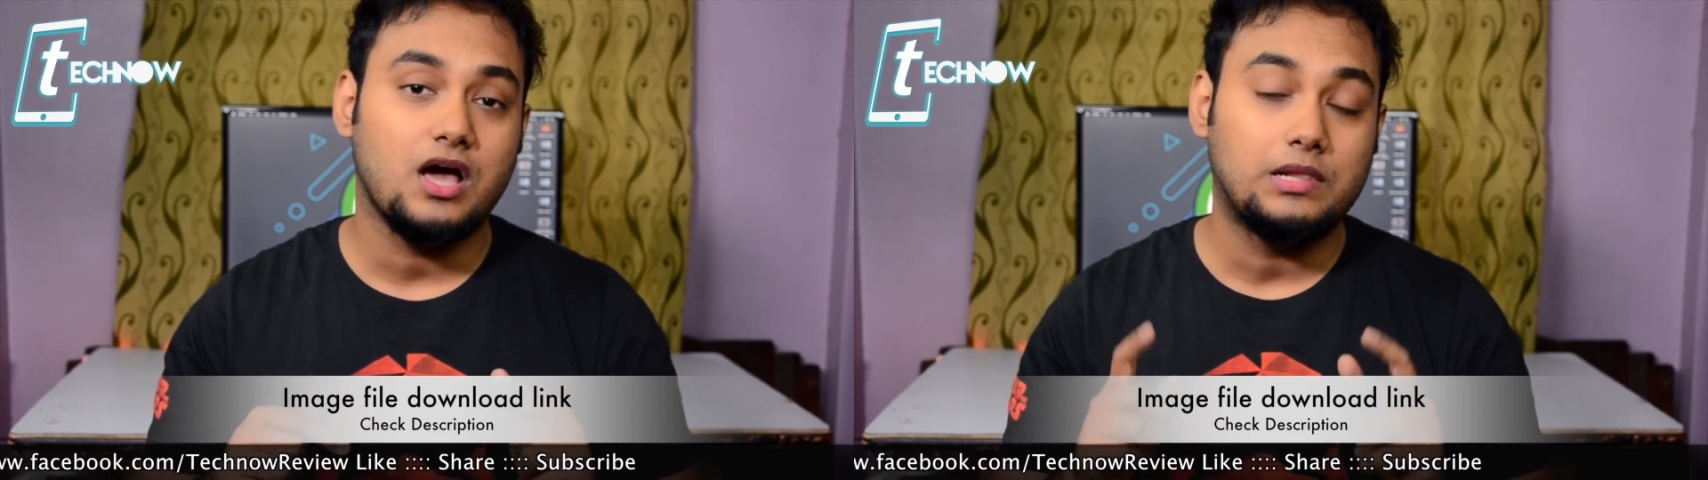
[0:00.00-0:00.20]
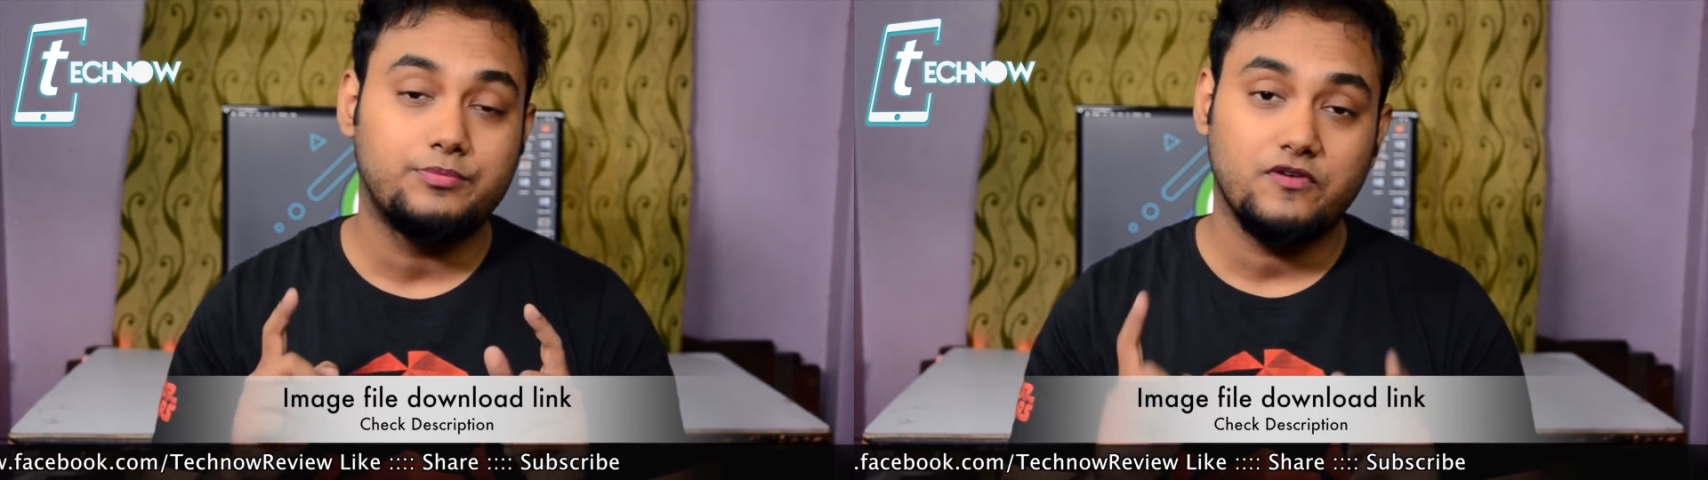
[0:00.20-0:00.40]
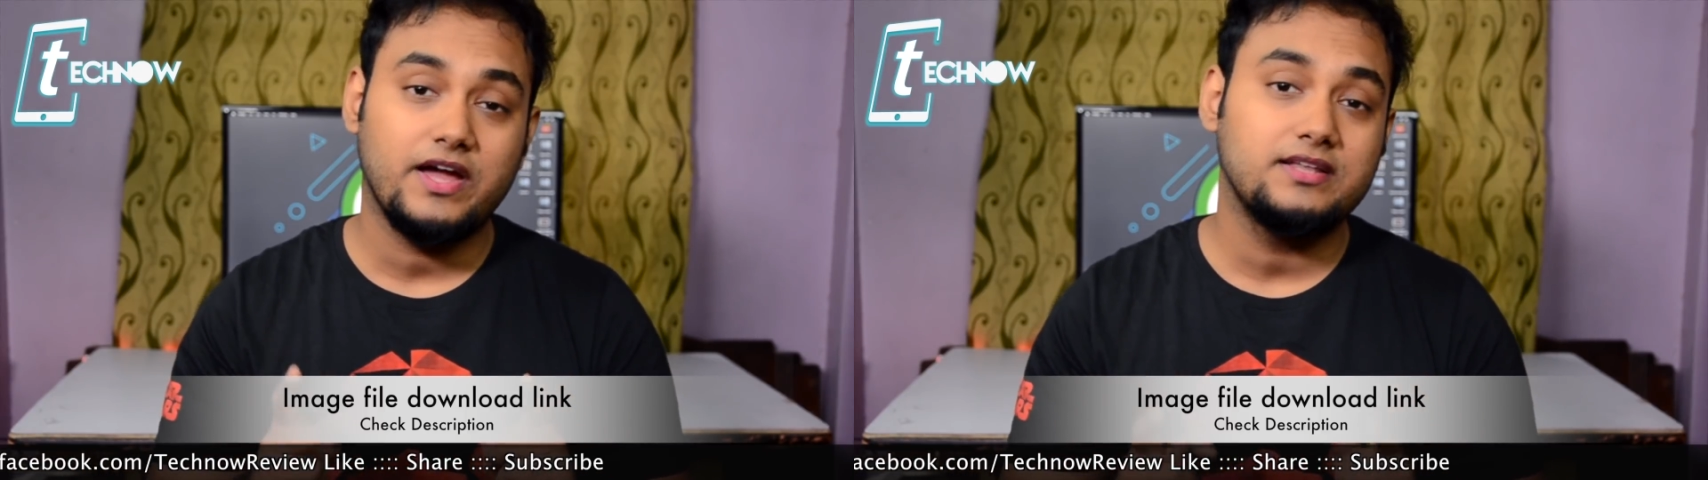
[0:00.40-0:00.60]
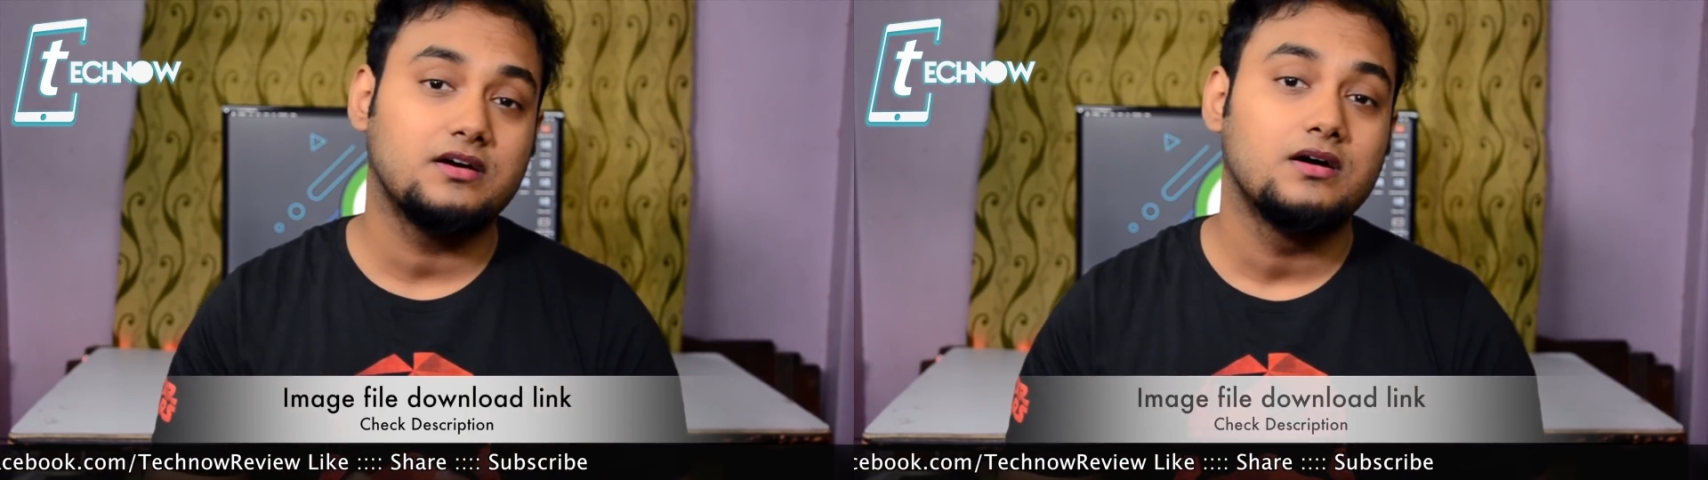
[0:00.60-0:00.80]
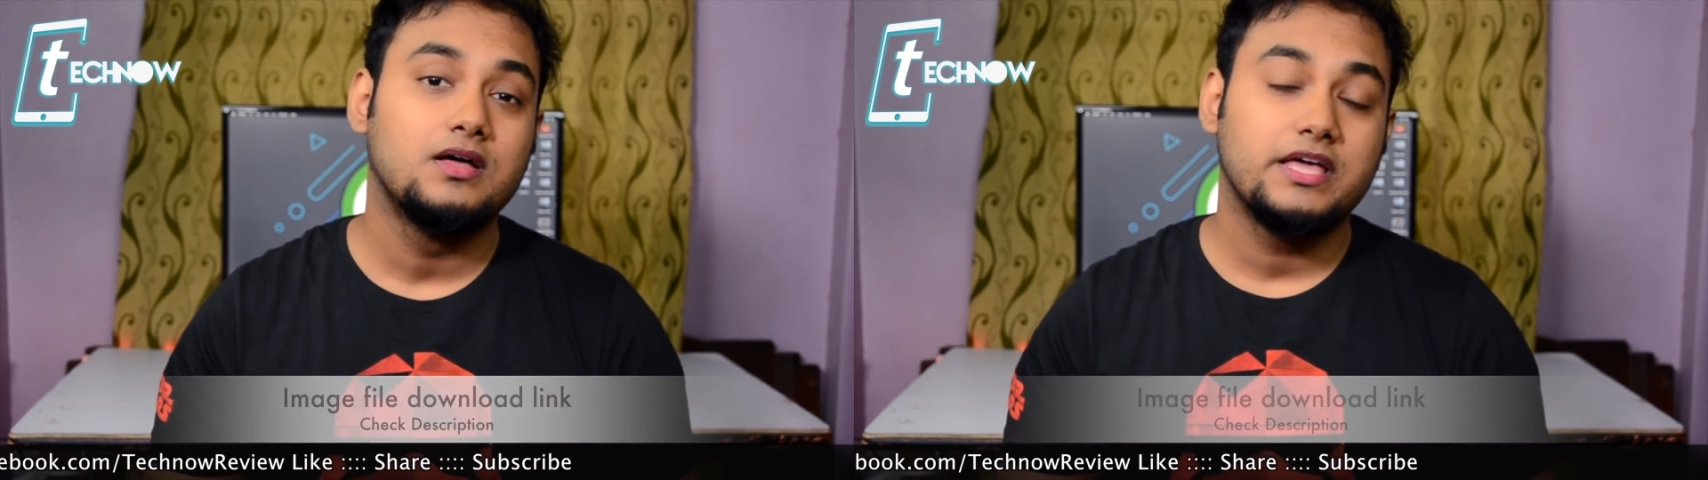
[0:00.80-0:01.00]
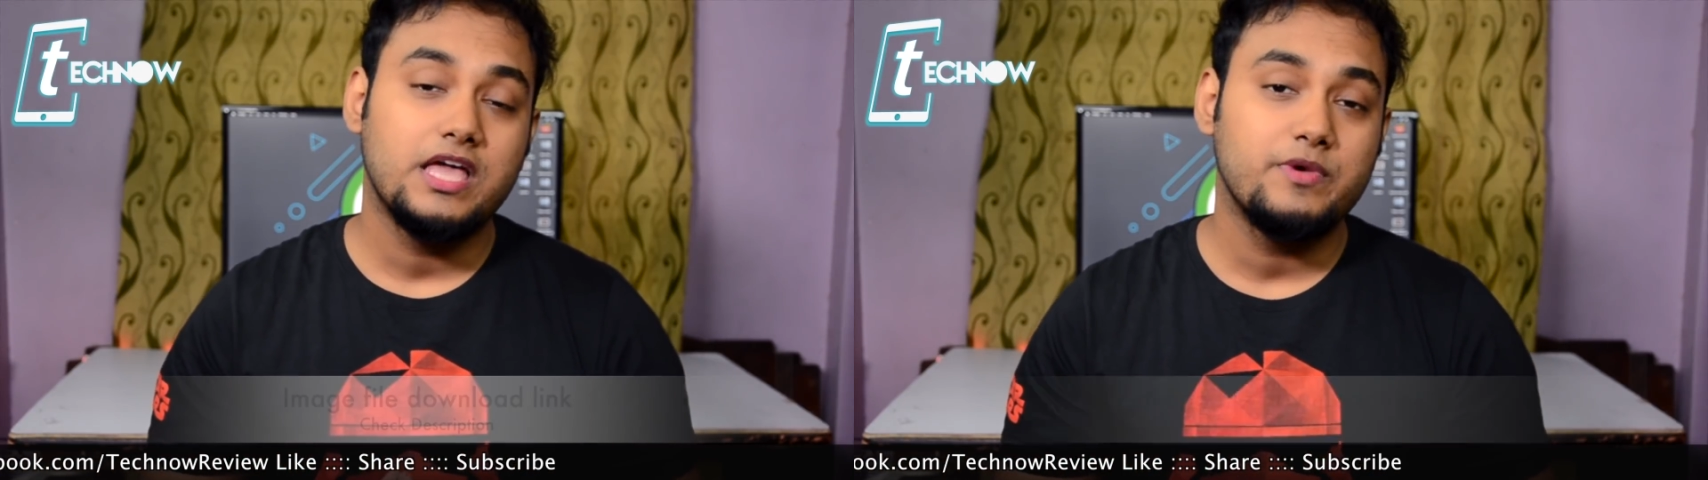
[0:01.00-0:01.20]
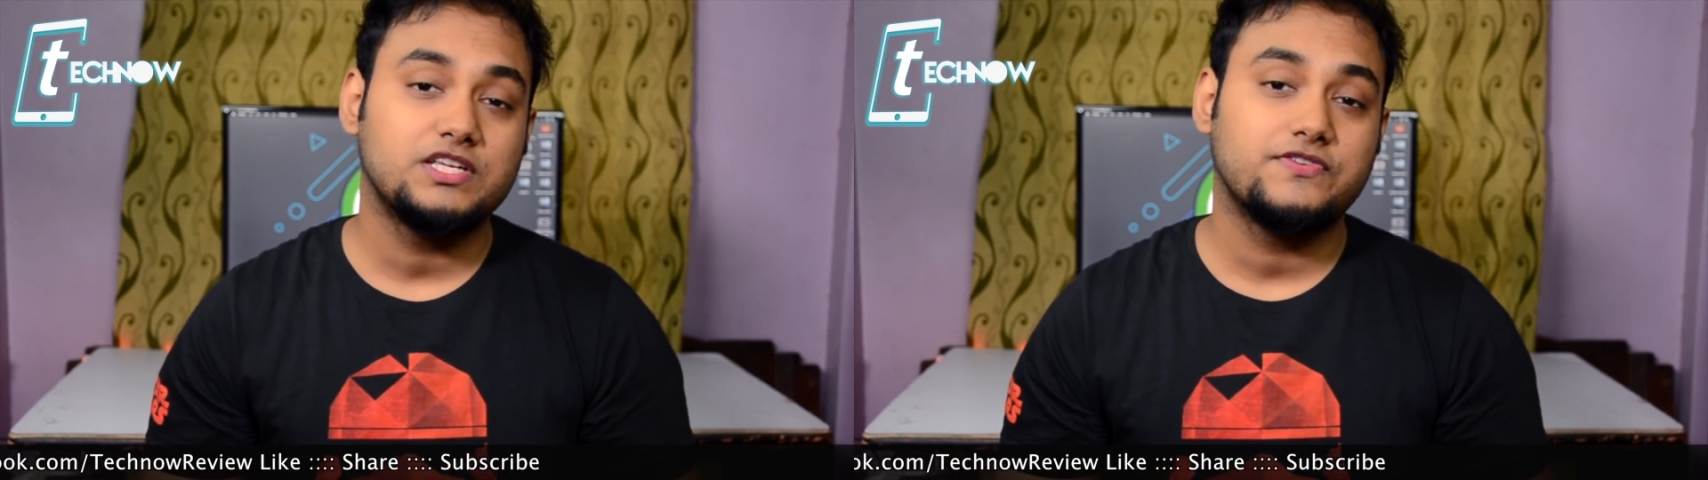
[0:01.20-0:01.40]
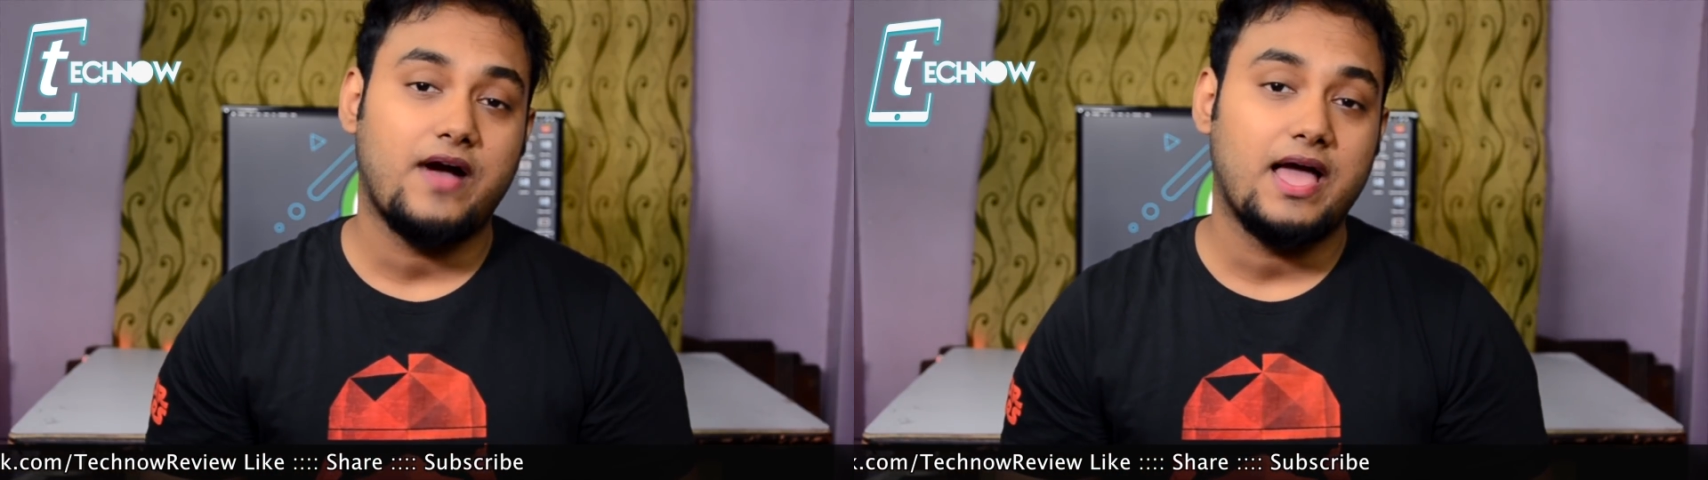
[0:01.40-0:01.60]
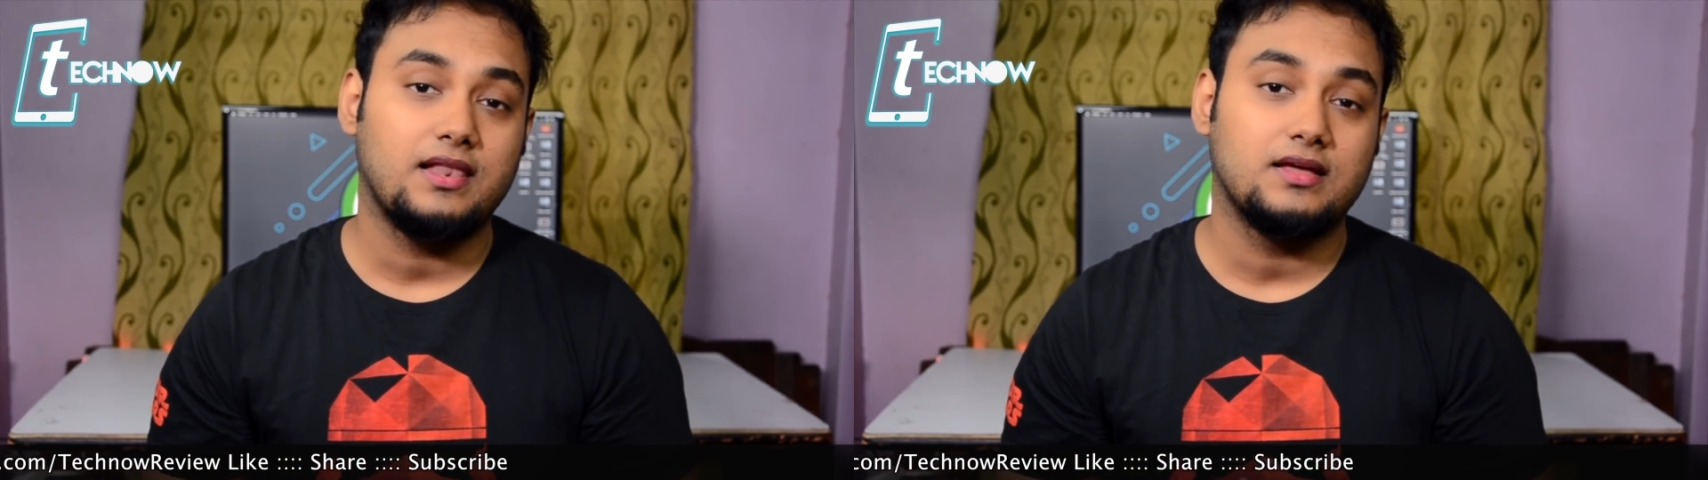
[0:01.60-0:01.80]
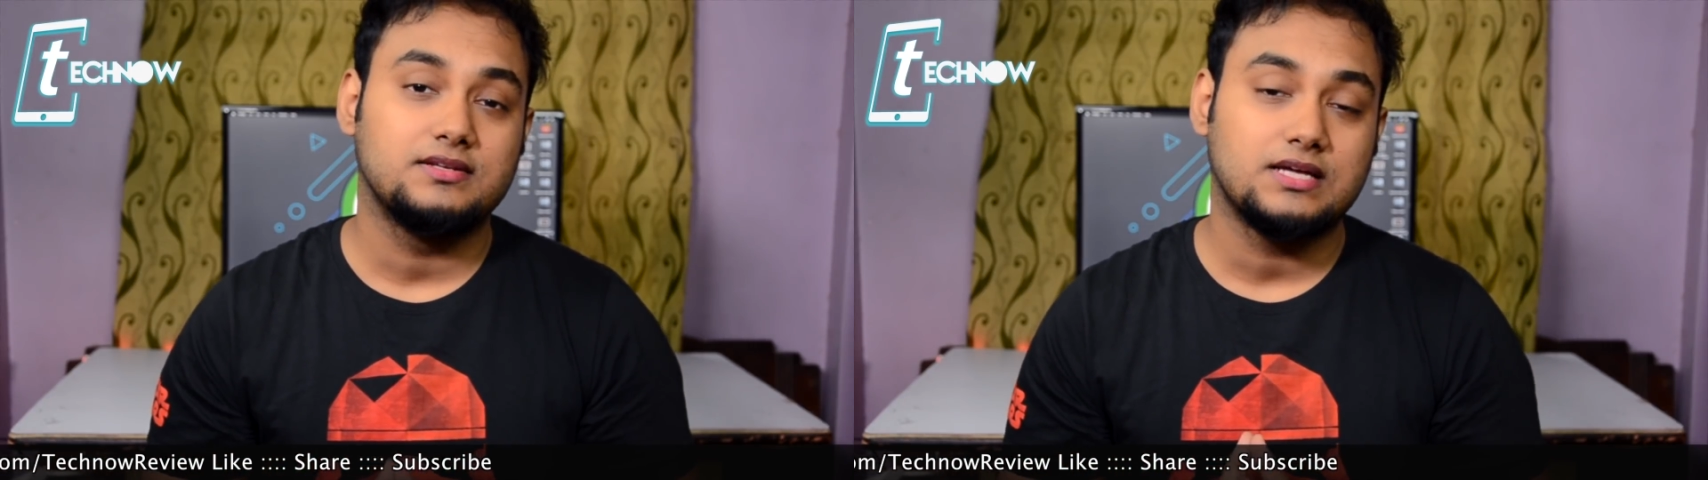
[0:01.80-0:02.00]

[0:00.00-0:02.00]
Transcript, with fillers: I'll provide the image file